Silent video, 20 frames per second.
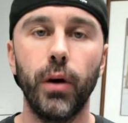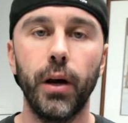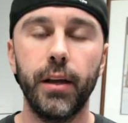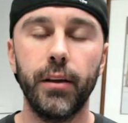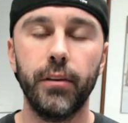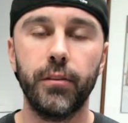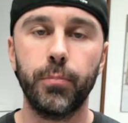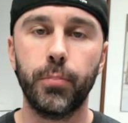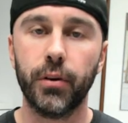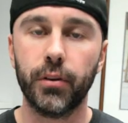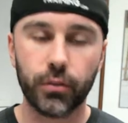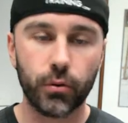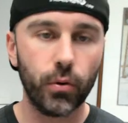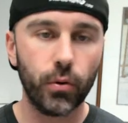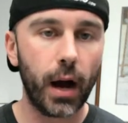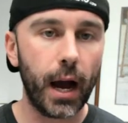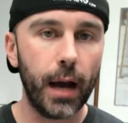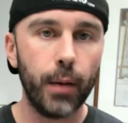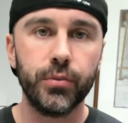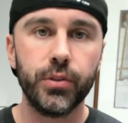is
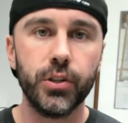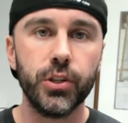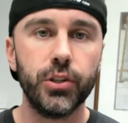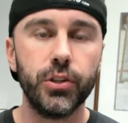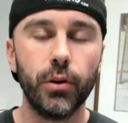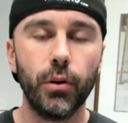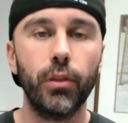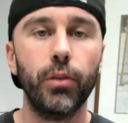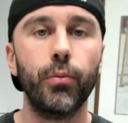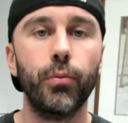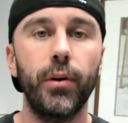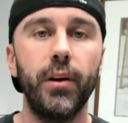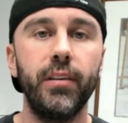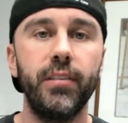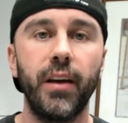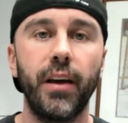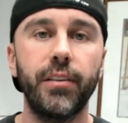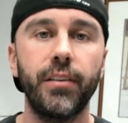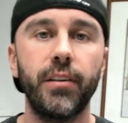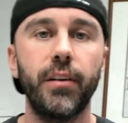prescribed to do 3
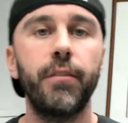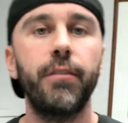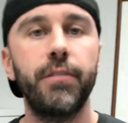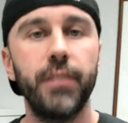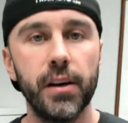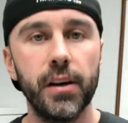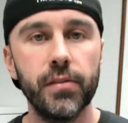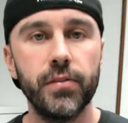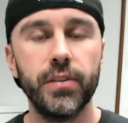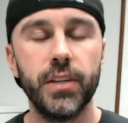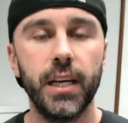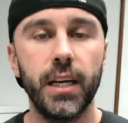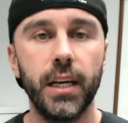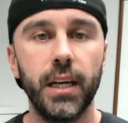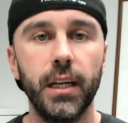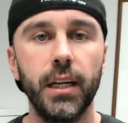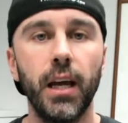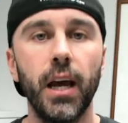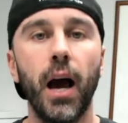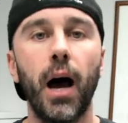sets of
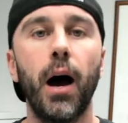15